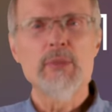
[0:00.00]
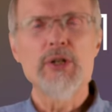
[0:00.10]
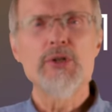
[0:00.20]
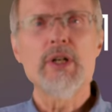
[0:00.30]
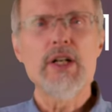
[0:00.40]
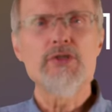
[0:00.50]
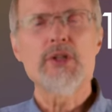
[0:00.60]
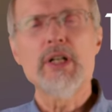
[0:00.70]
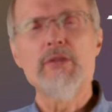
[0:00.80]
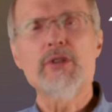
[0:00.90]
but you guys
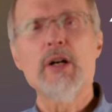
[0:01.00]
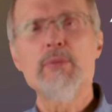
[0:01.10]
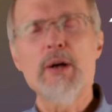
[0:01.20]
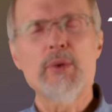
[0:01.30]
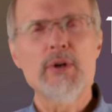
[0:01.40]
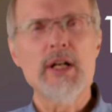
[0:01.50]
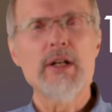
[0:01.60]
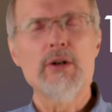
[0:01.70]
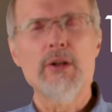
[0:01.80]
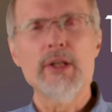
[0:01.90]
are kind of
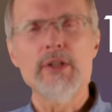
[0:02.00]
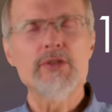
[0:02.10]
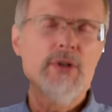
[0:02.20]
commemorating all this